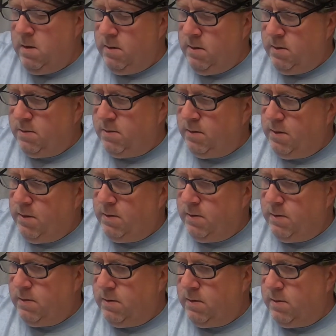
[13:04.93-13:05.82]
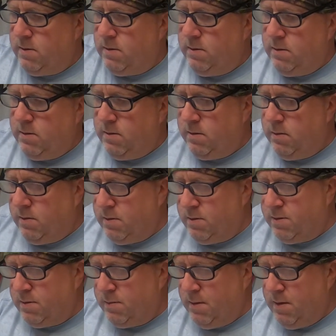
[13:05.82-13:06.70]
This will go to our
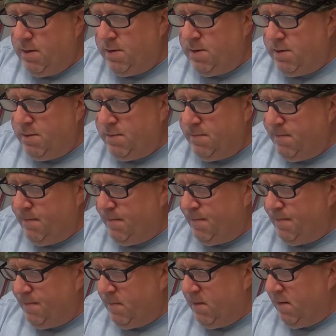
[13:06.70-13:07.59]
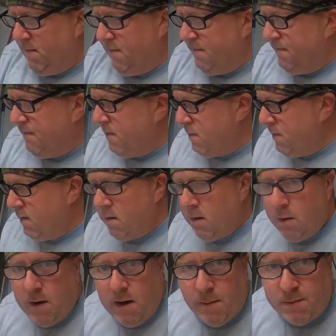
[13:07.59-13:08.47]
switch. Very
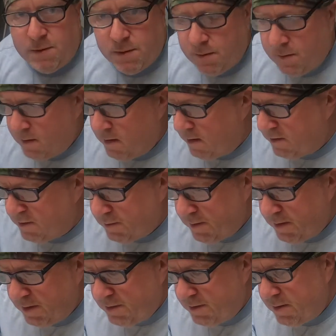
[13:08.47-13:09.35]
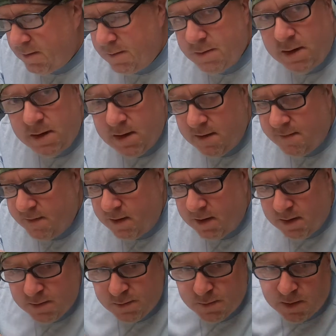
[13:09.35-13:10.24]
low amp draw on that switch. Don't need heavy
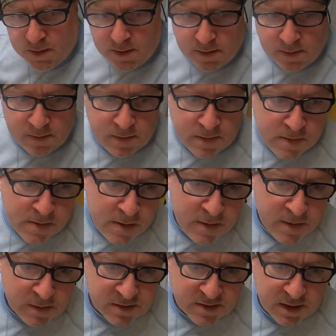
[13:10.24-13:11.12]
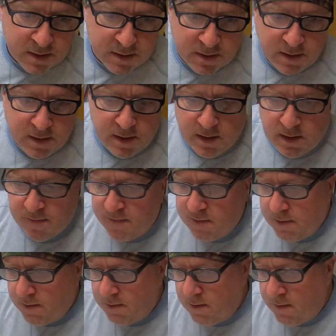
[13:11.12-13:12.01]
gauge wire. It's LED,
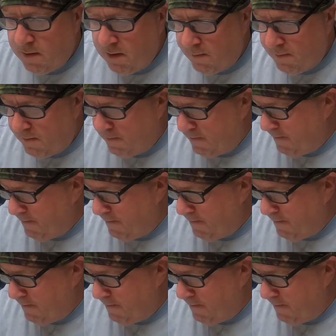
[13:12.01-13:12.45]
very low amp.